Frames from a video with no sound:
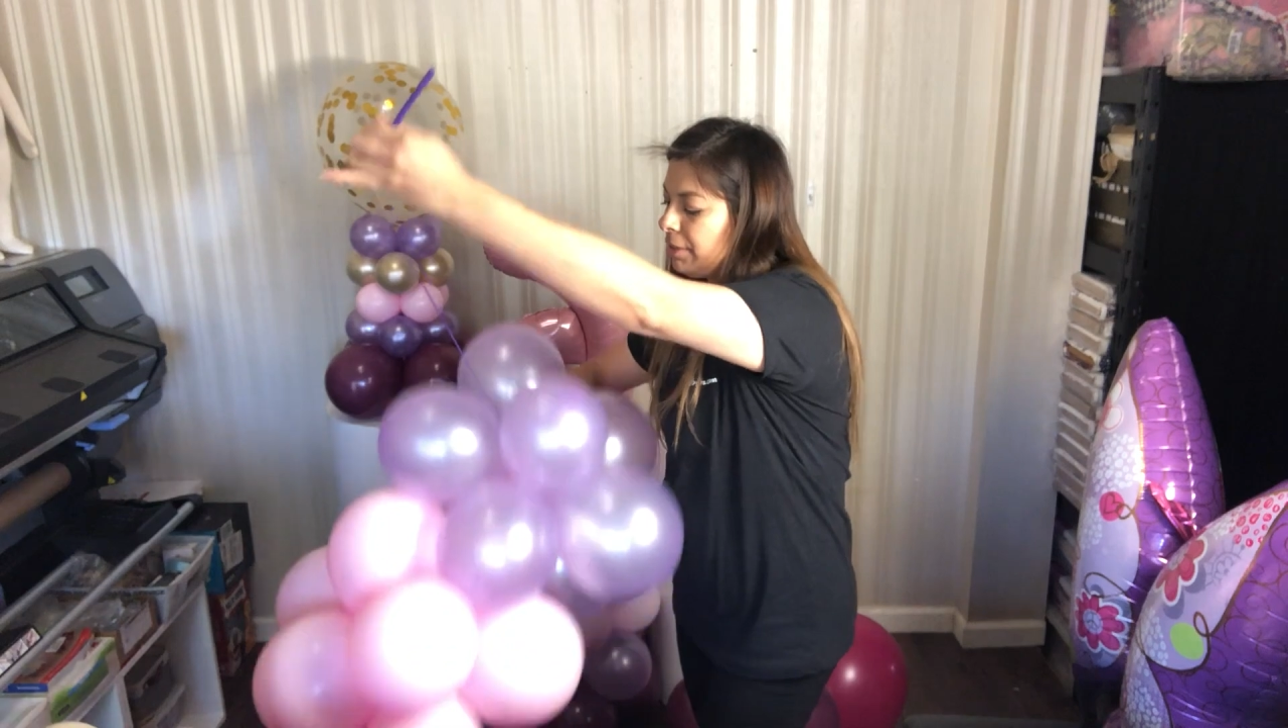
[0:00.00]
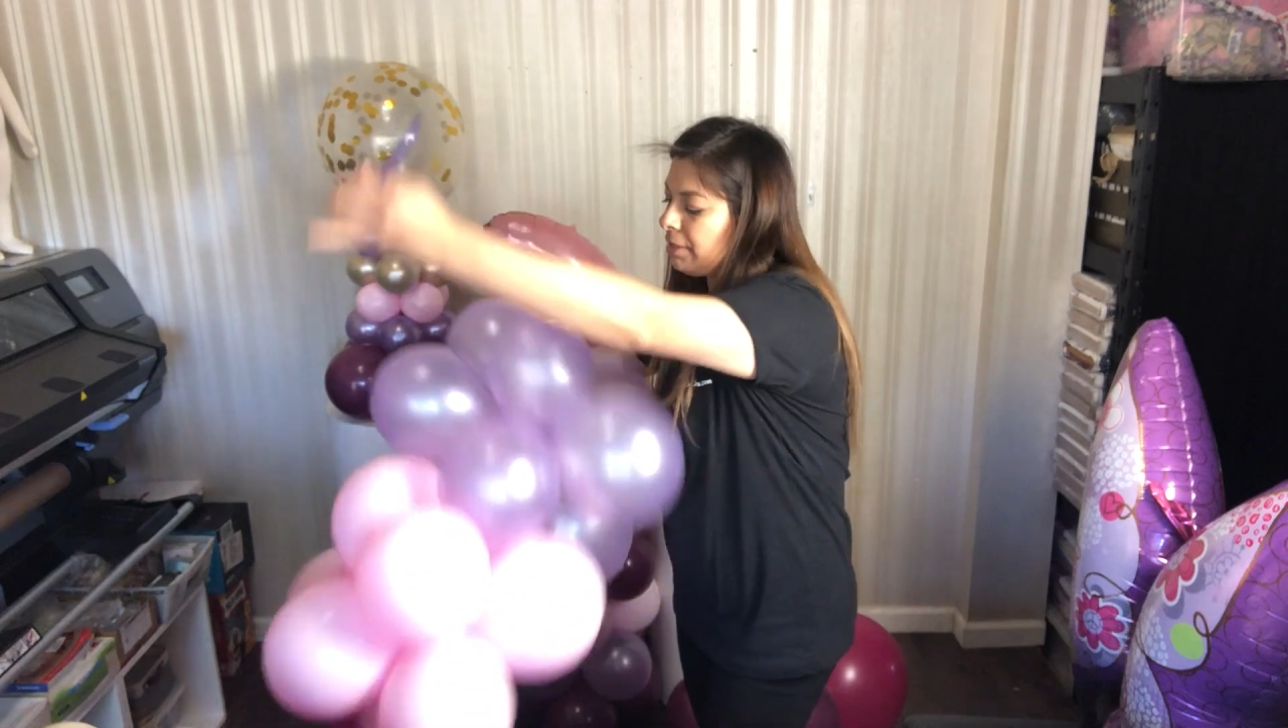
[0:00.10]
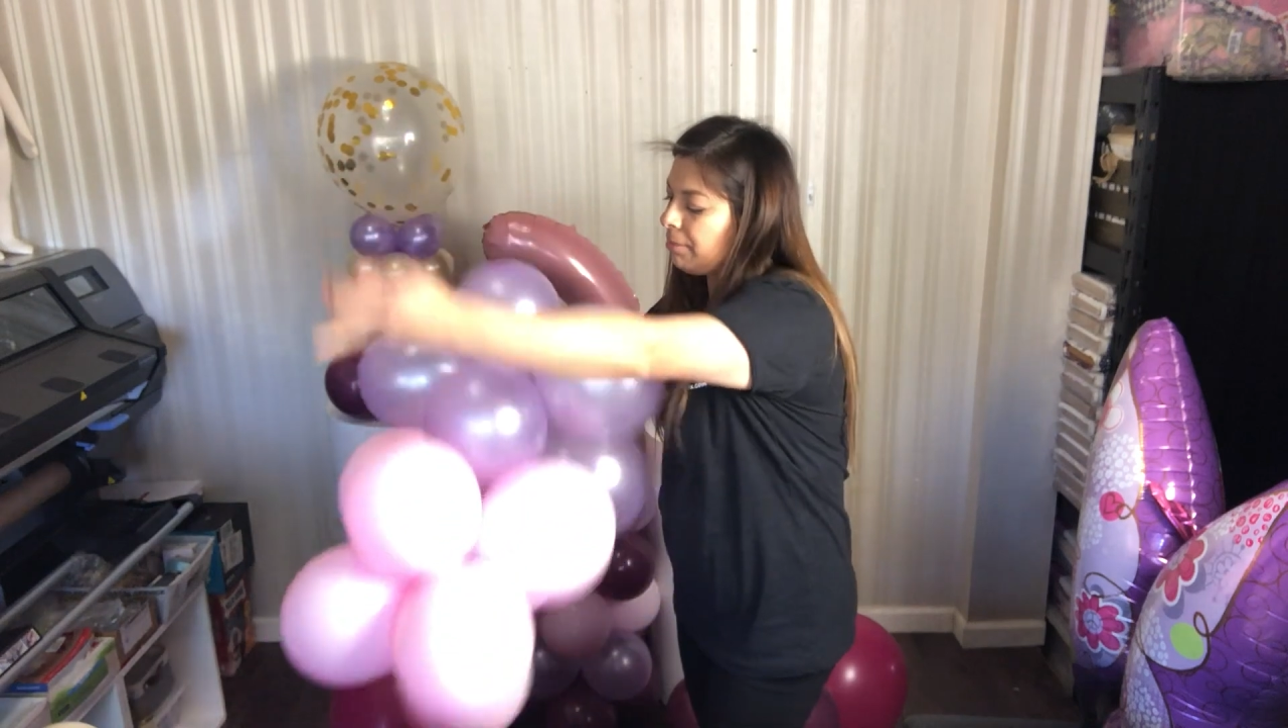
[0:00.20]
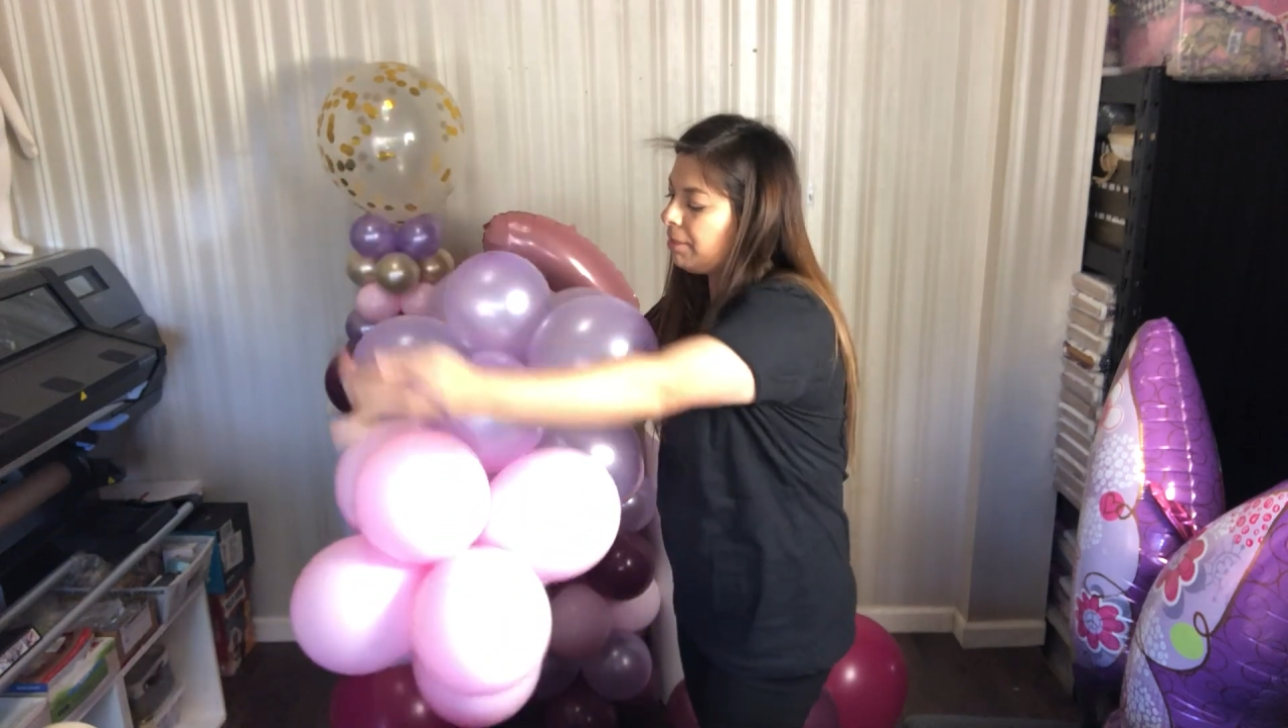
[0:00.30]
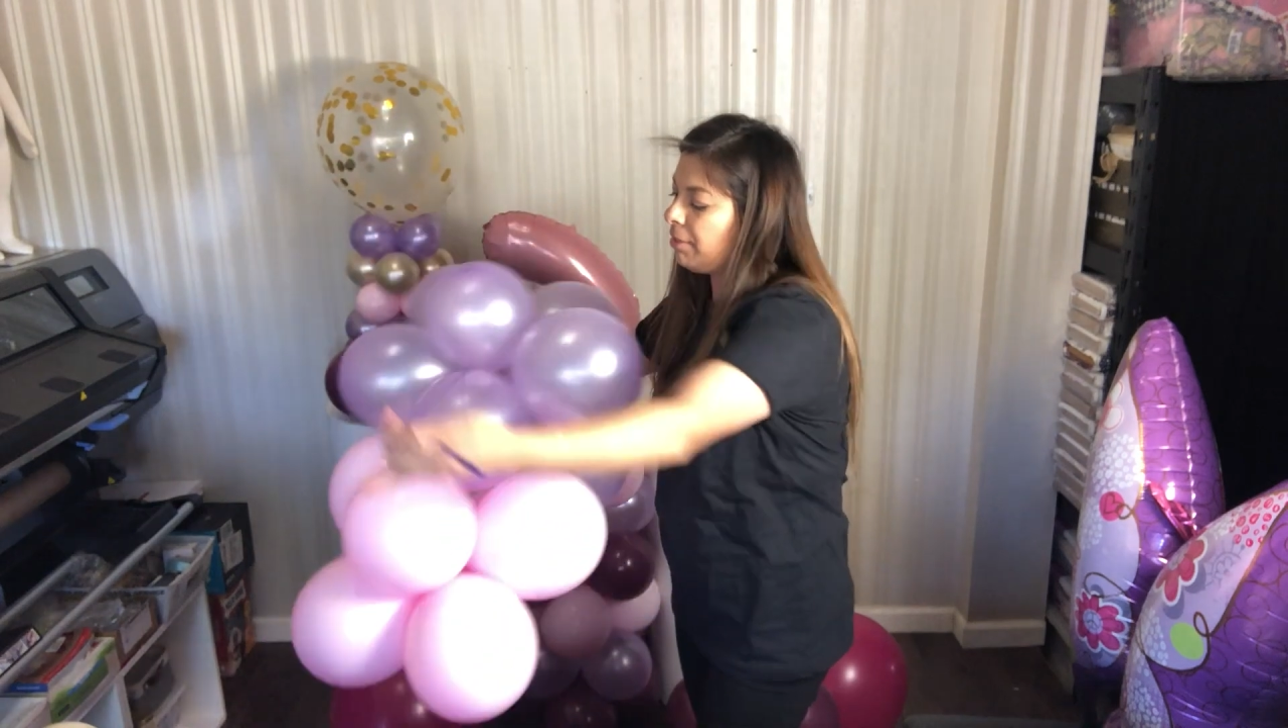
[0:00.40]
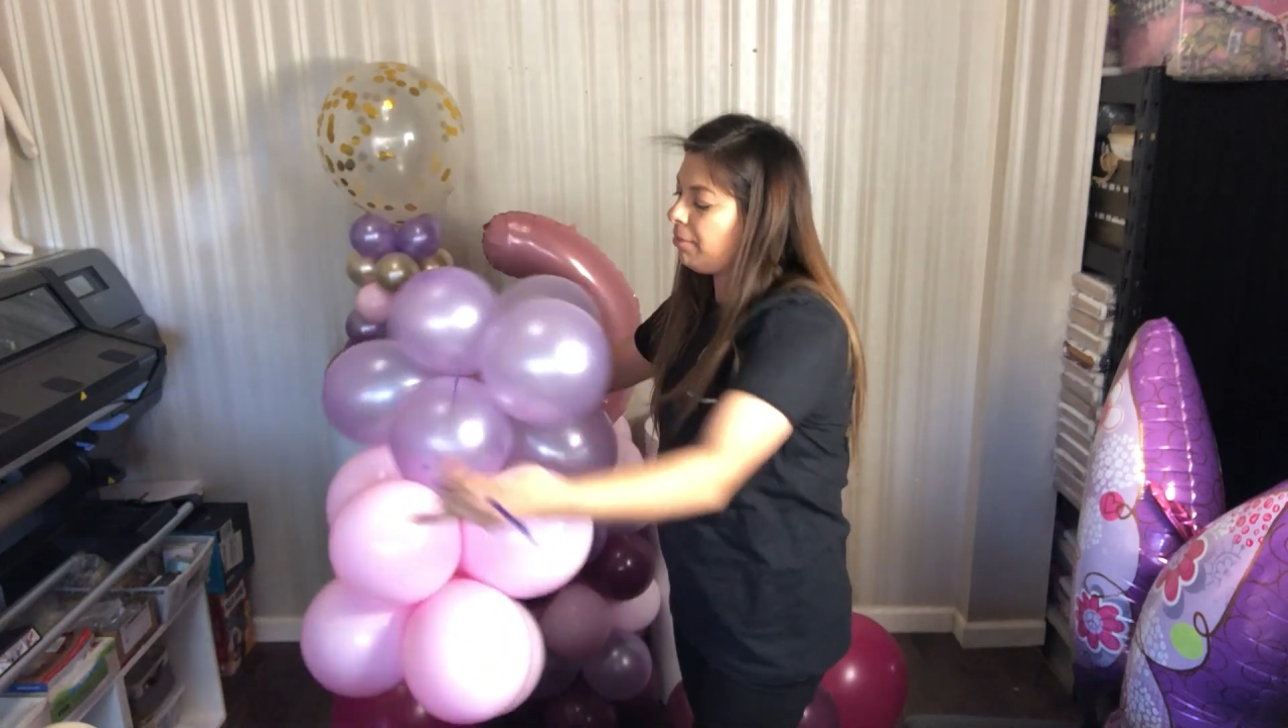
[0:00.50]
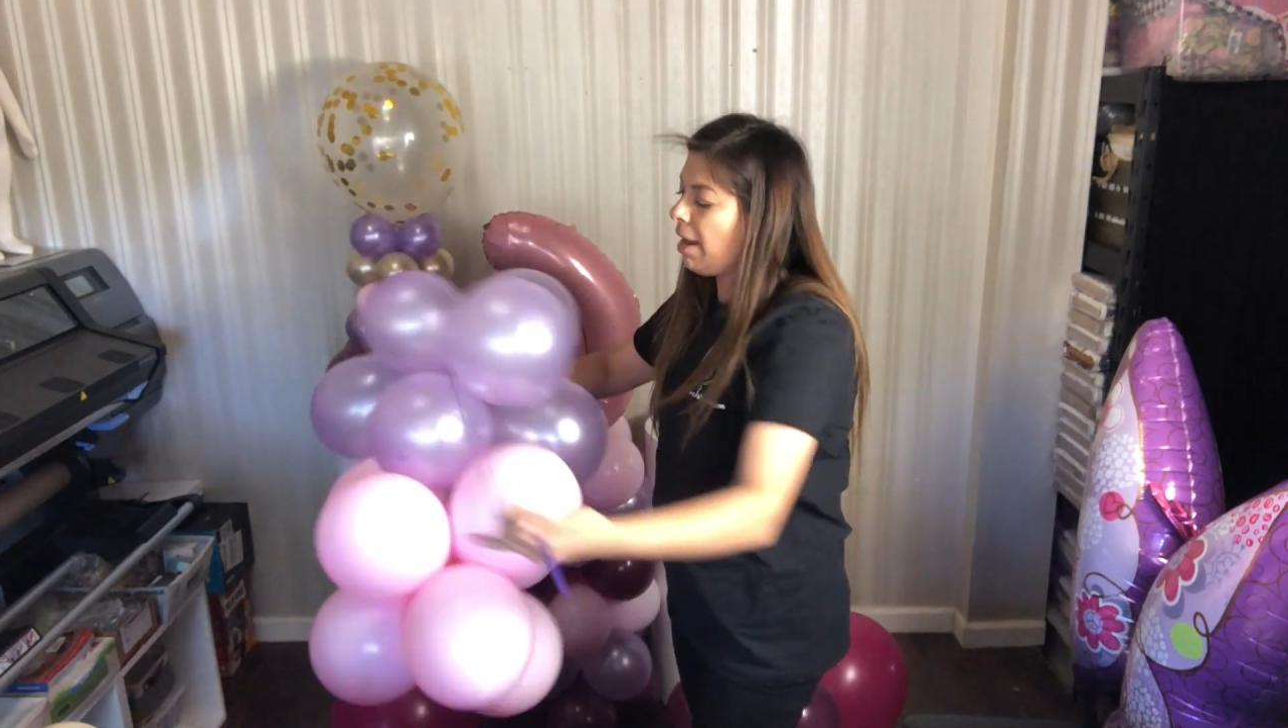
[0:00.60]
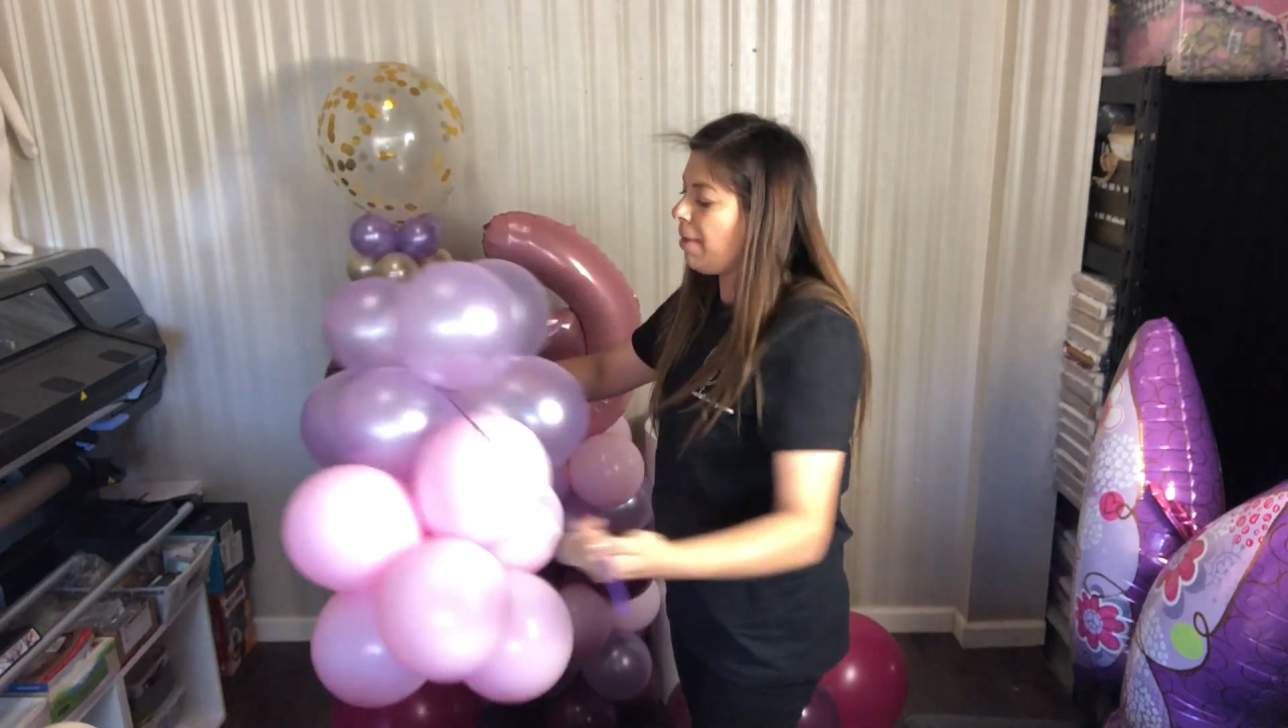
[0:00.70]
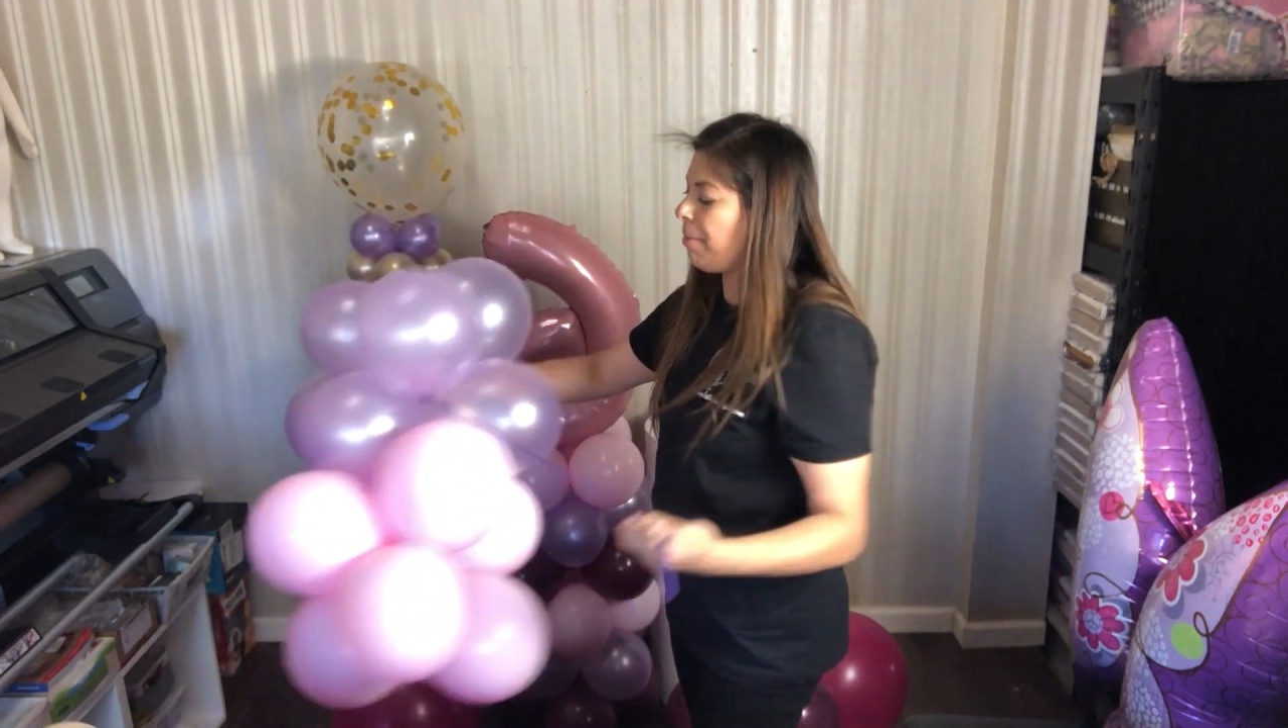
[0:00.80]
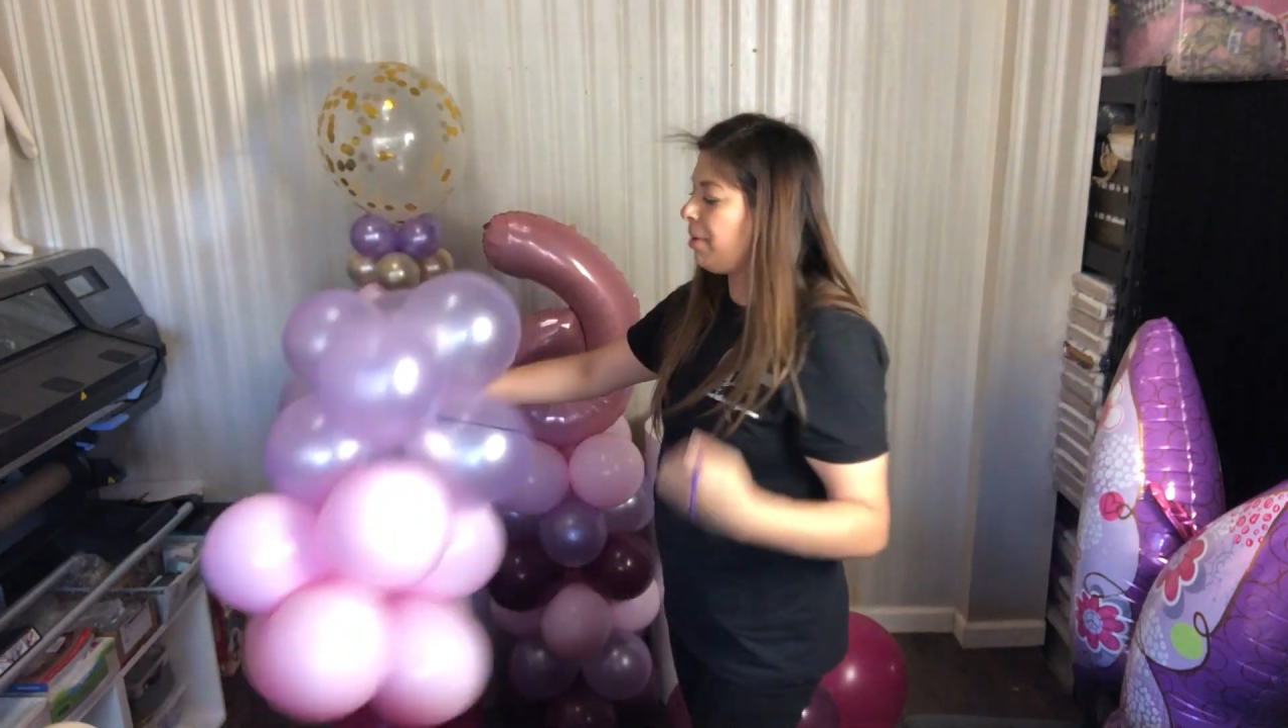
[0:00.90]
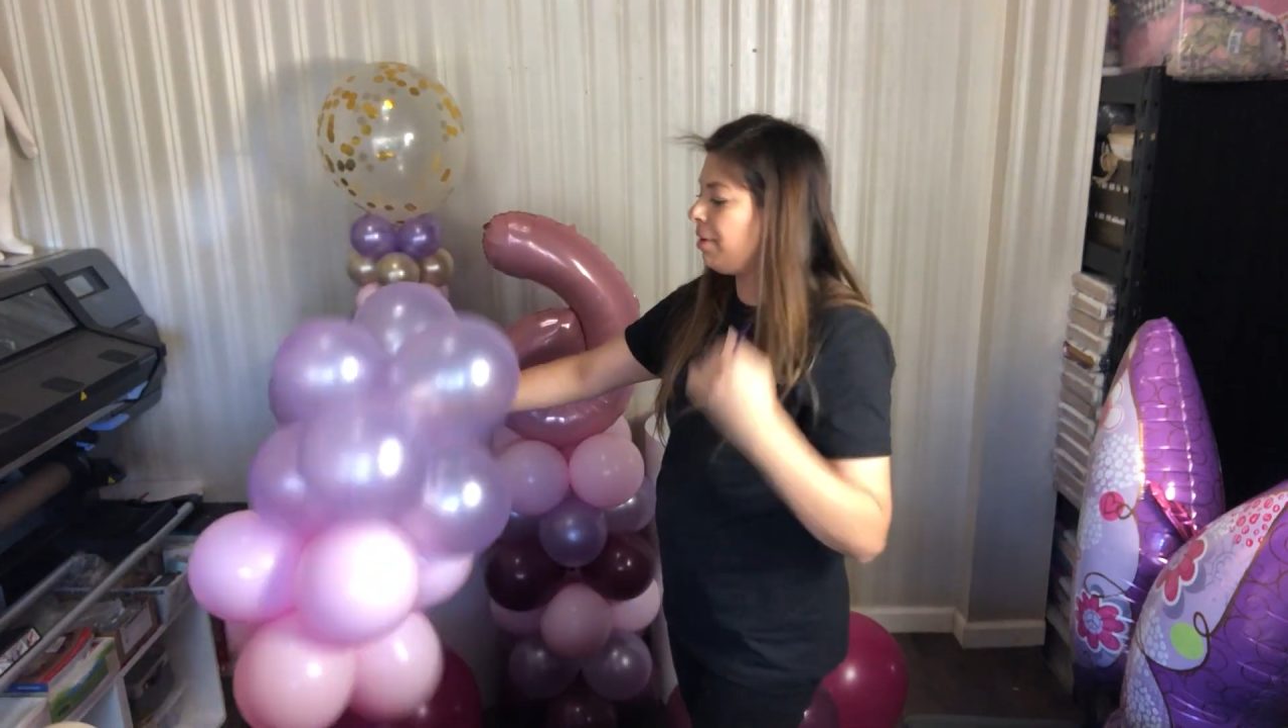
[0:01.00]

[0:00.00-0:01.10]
is I'm gonna wrap